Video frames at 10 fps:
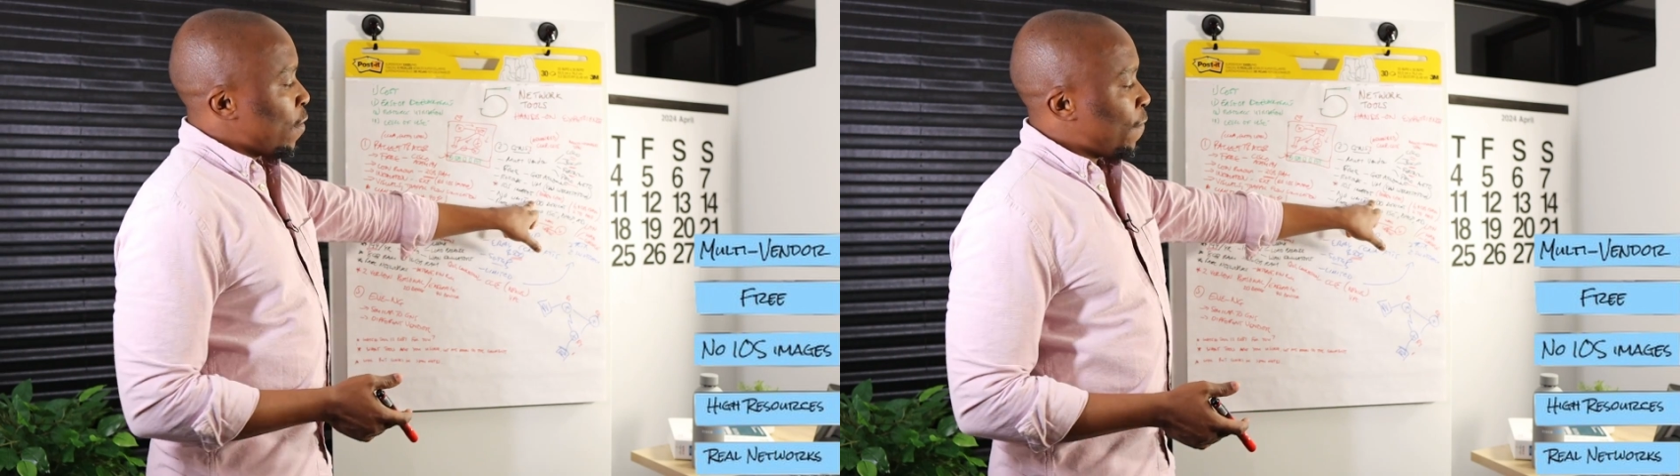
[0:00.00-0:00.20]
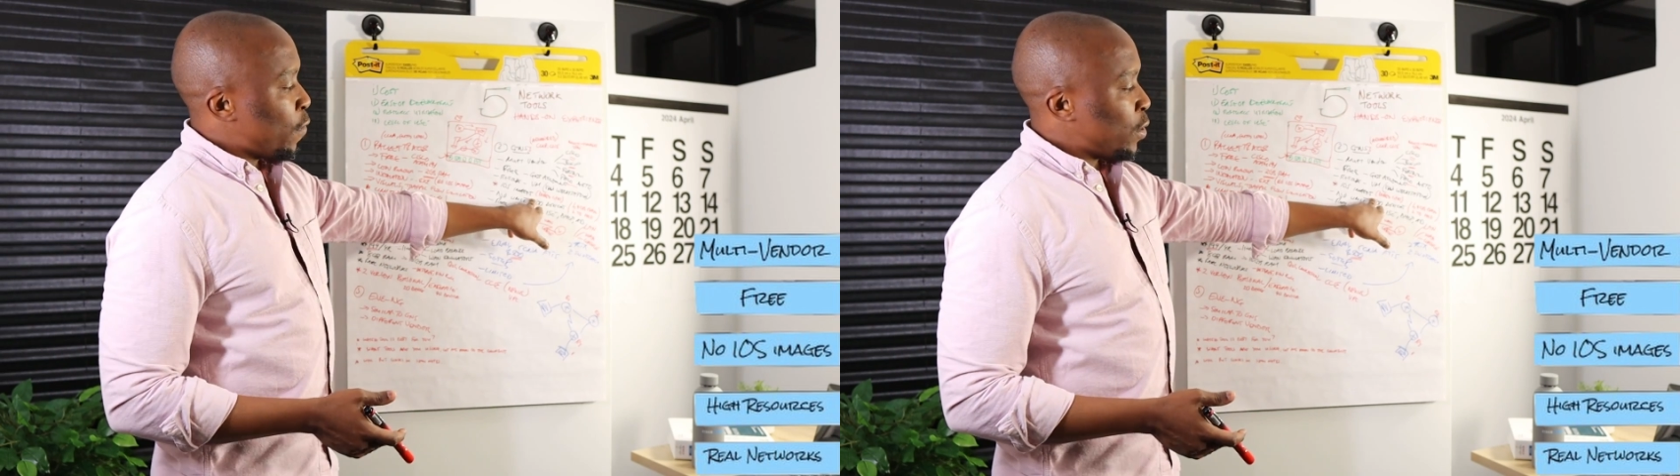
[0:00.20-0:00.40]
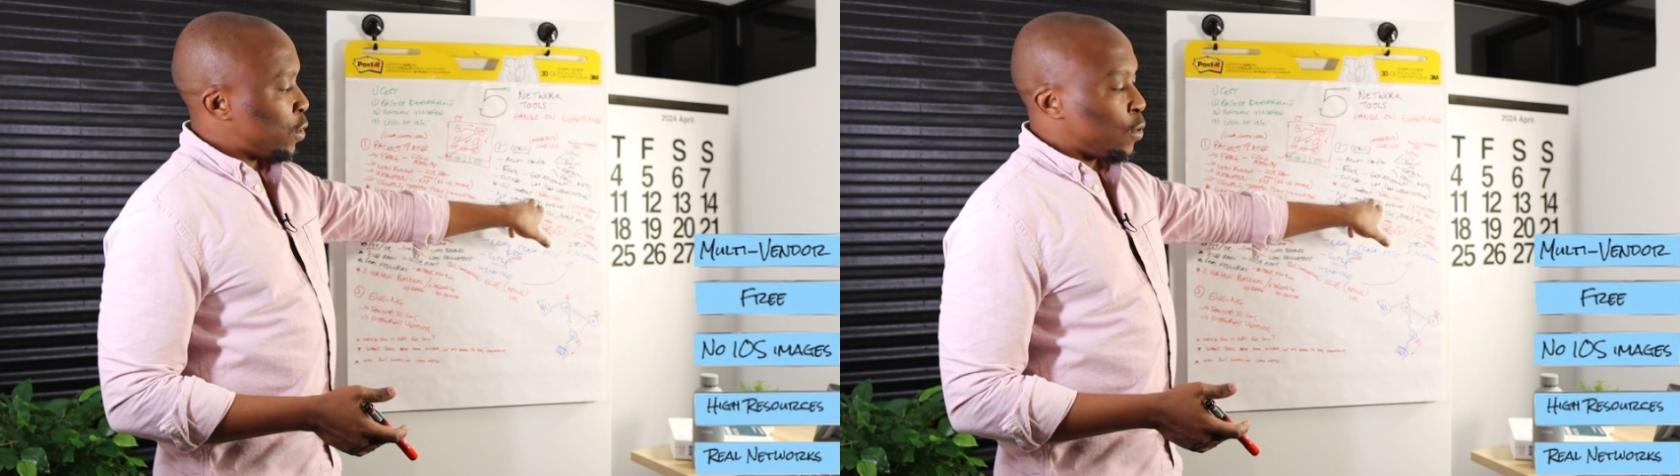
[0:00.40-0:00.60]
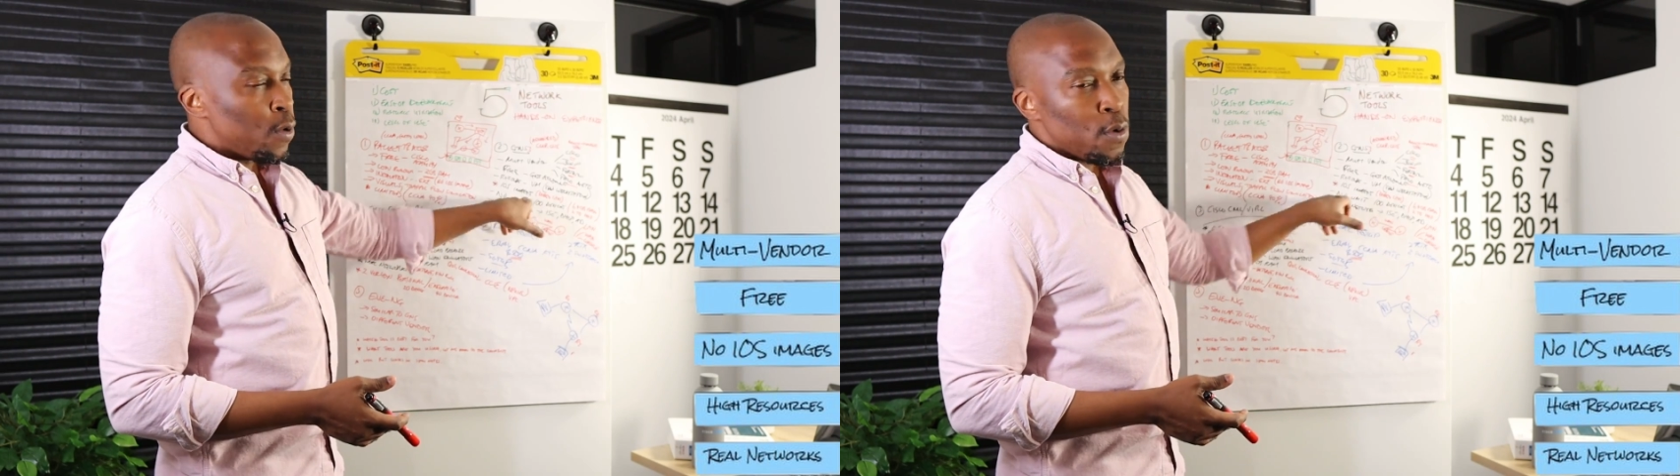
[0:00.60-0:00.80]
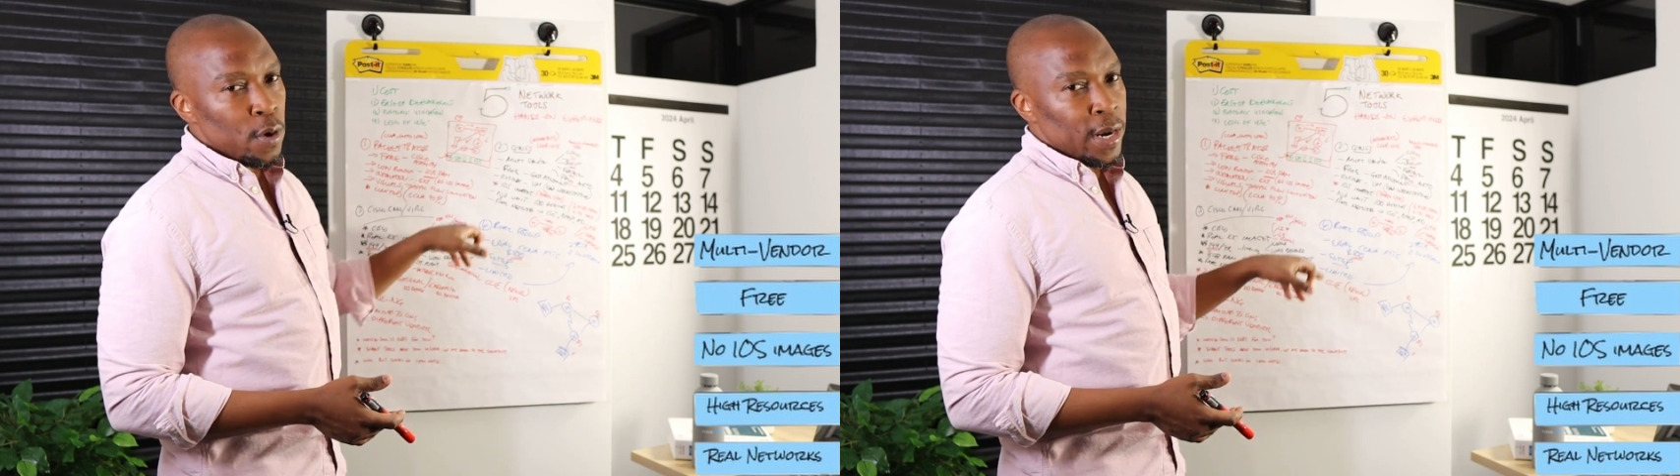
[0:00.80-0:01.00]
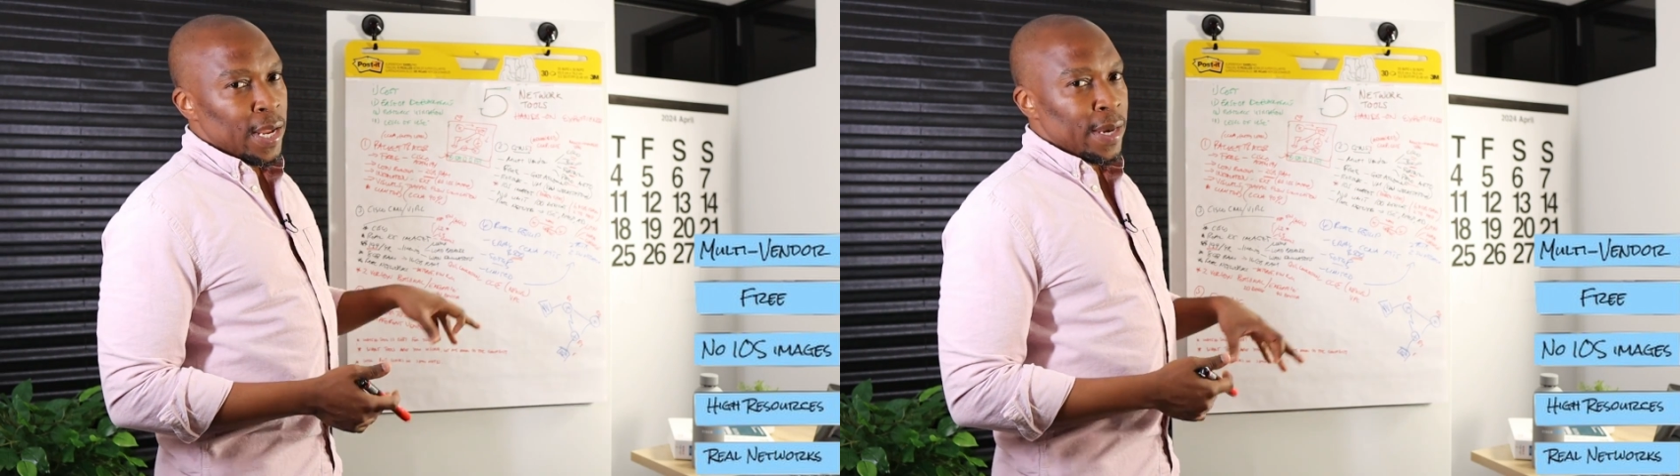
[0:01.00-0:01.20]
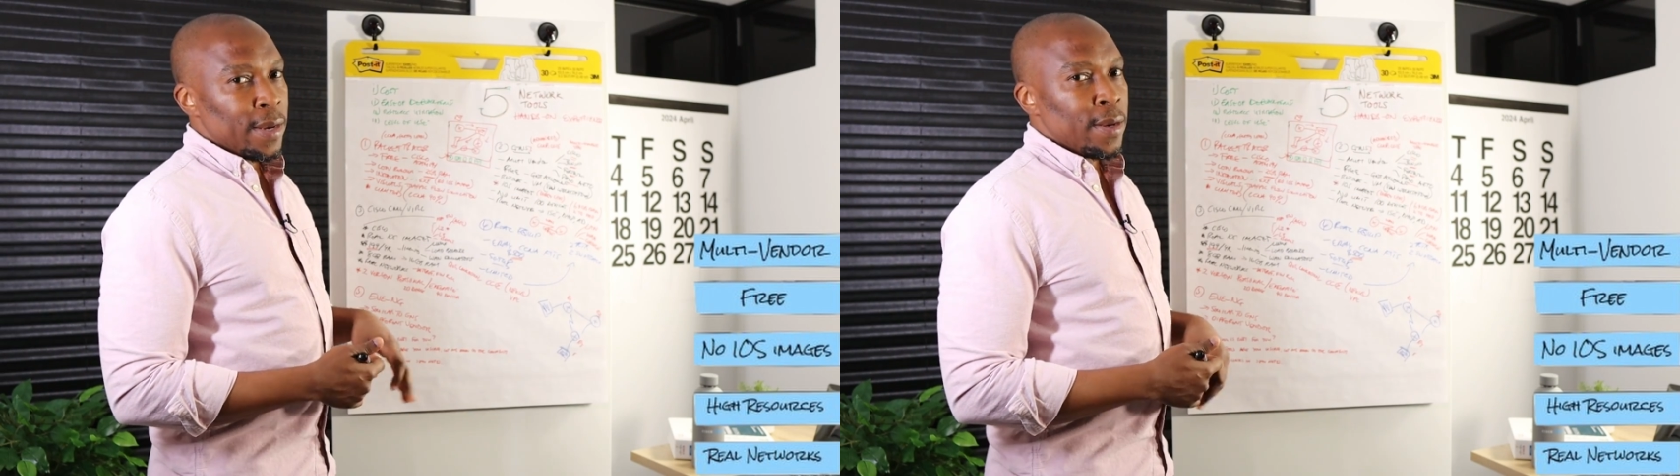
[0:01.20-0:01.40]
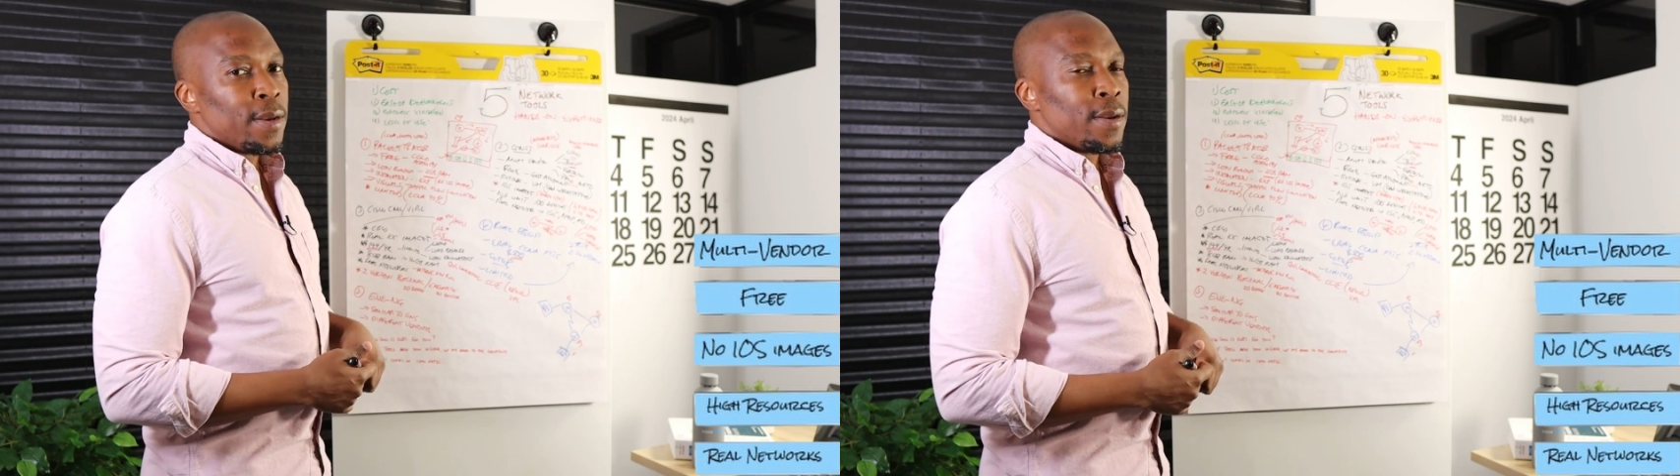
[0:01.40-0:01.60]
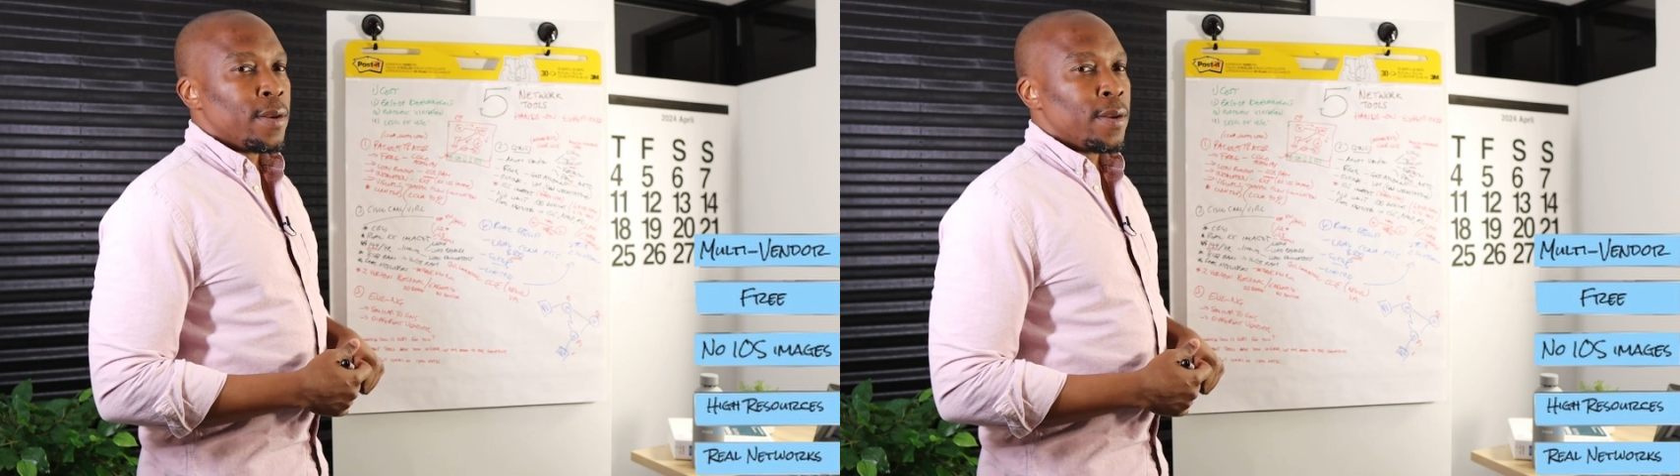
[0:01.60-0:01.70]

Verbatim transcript: you're forced to go online